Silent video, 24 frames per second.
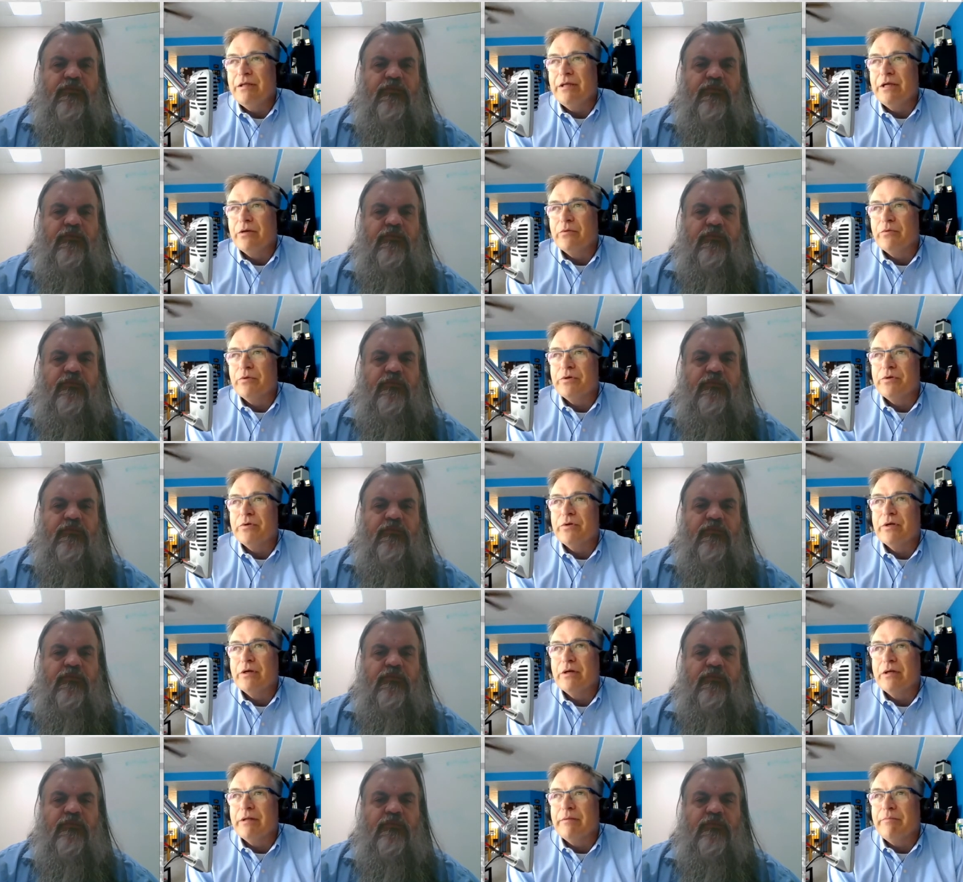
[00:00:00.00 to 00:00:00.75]
Speaker 1: thing we're
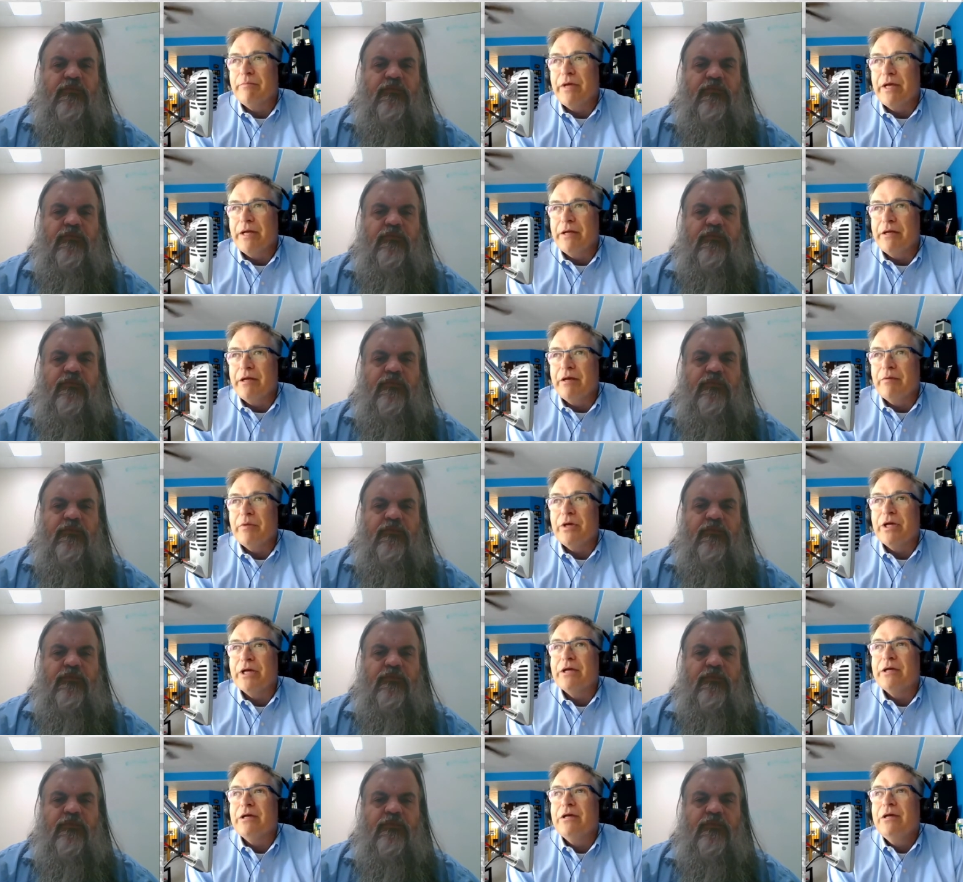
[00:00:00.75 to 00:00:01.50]
doing on the
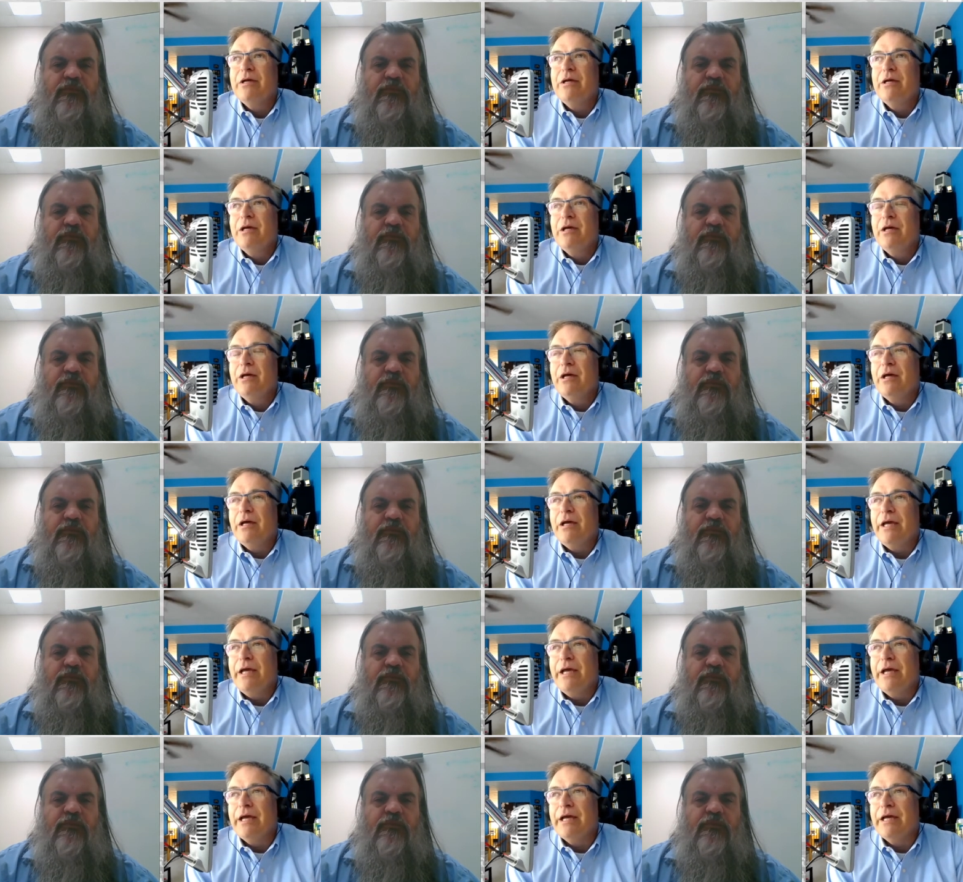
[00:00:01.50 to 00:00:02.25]
pandemic
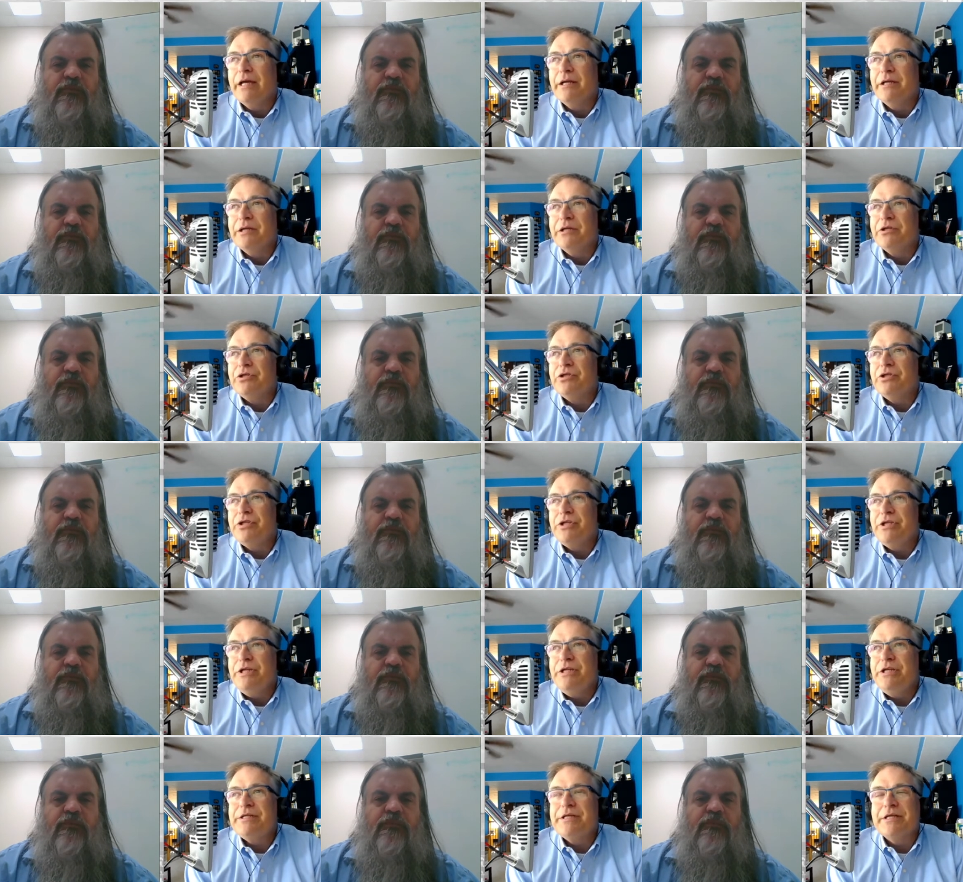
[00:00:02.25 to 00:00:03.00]
and
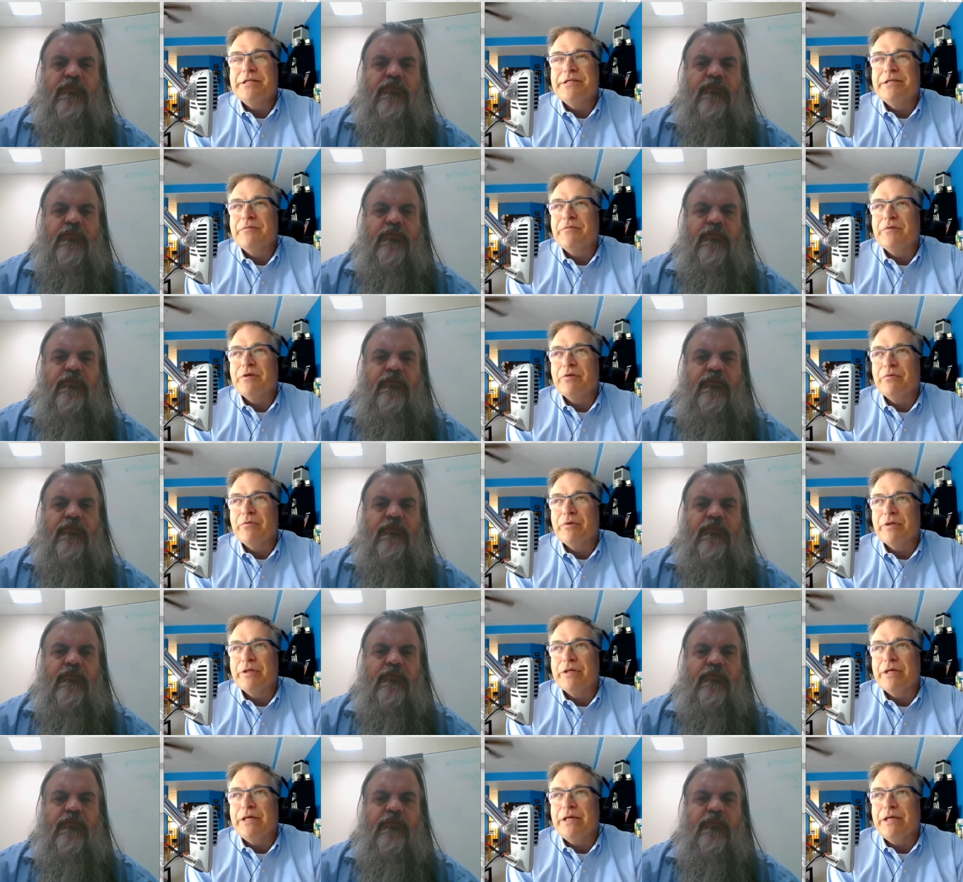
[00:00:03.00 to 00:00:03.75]
she said something
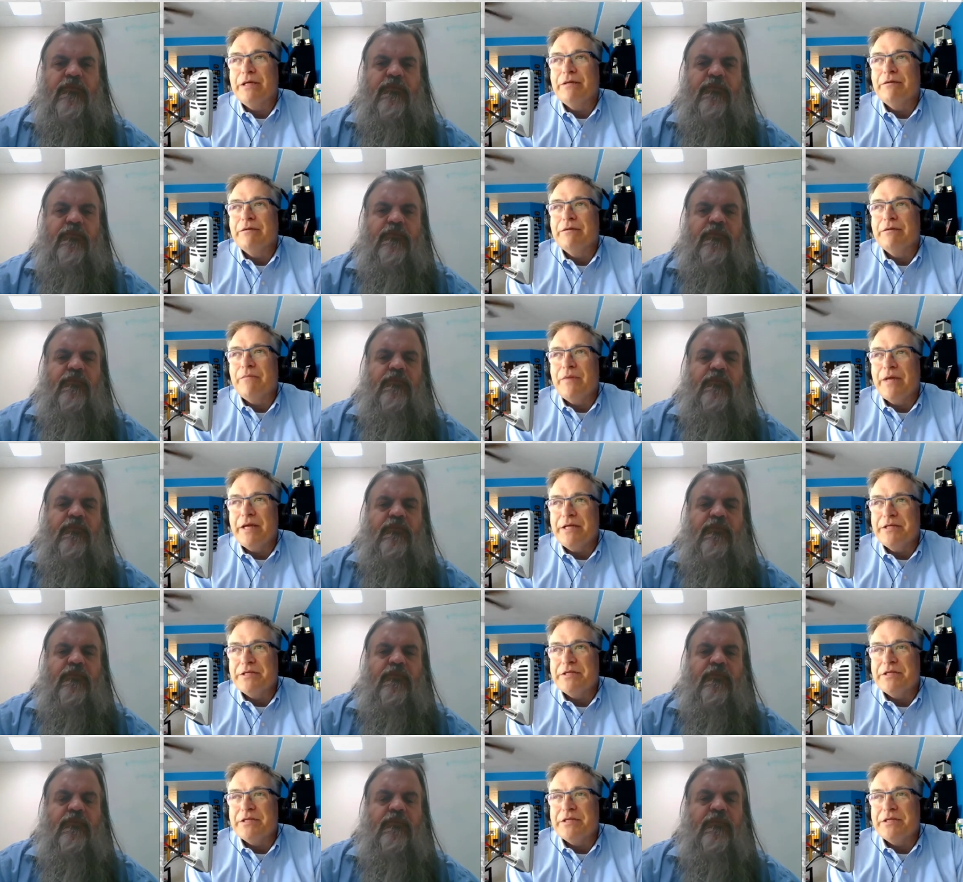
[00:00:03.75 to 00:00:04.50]
really
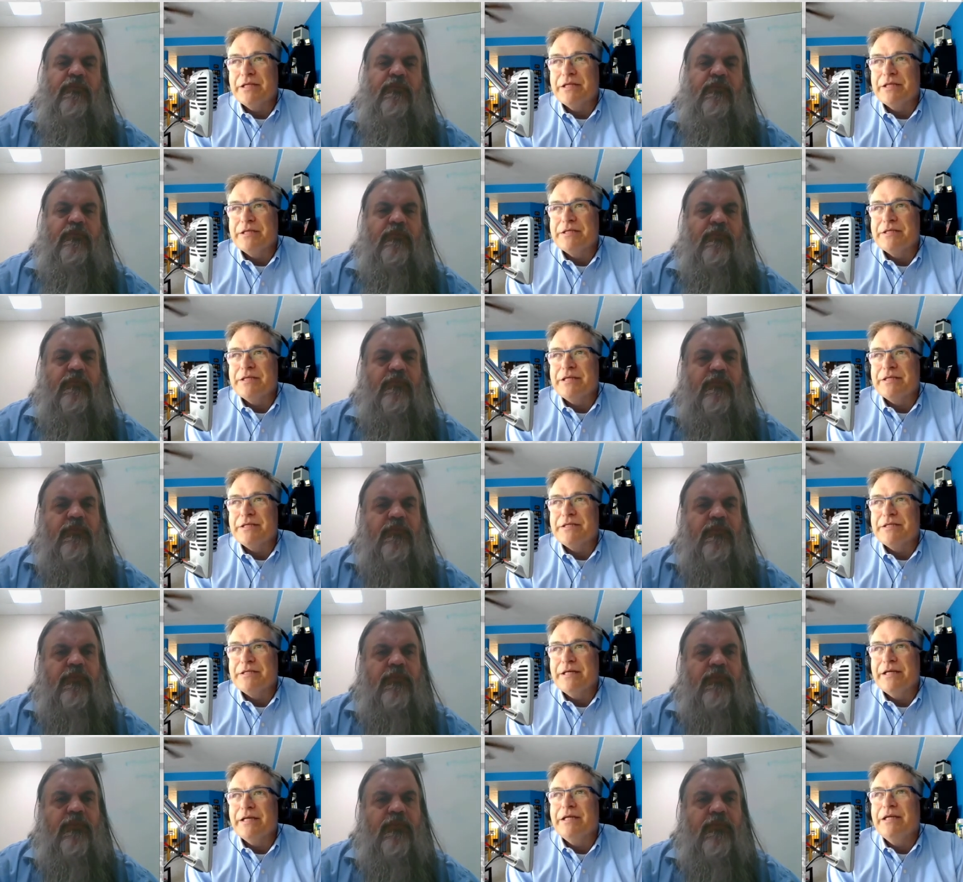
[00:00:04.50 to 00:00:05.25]
amazing in the
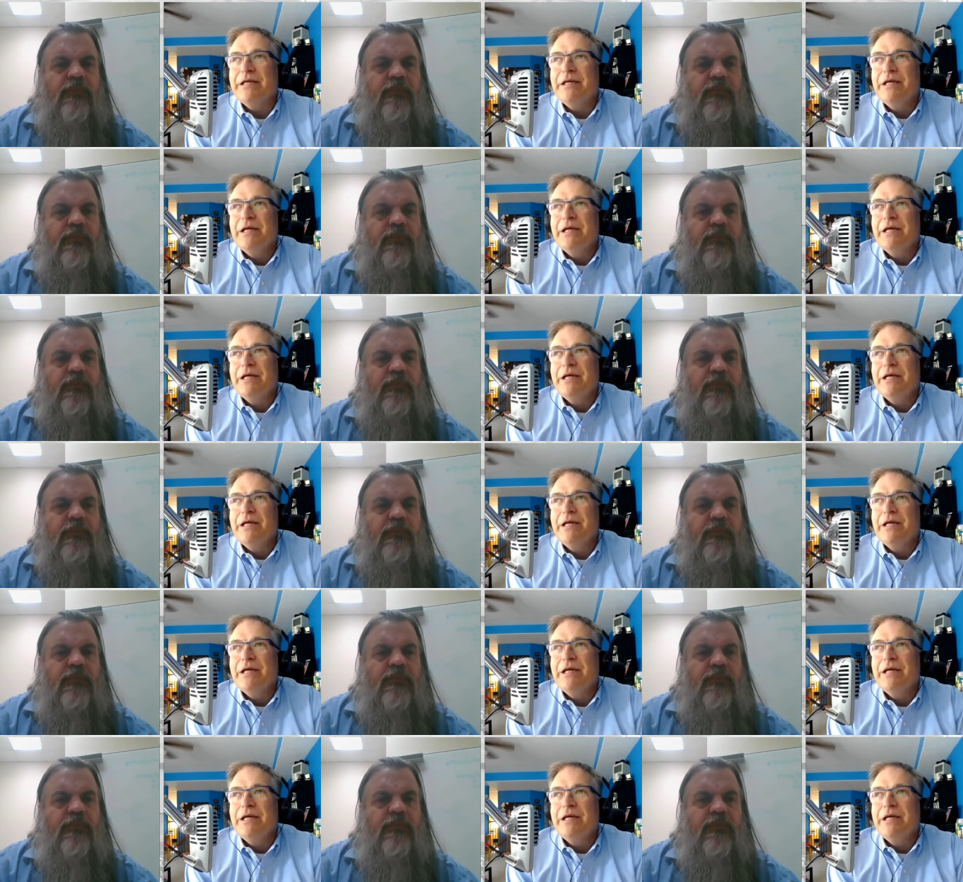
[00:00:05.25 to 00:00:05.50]
sense that